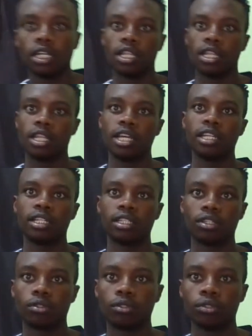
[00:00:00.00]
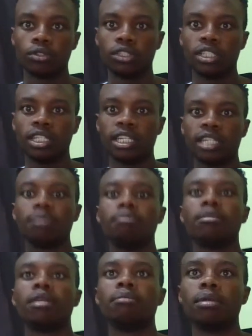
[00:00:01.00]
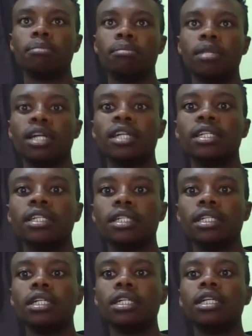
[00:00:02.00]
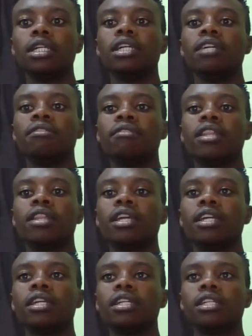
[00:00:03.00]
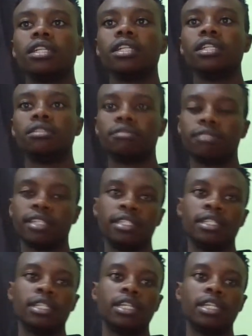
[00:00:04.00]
and then close here, blah blah blah, everything, it's fine.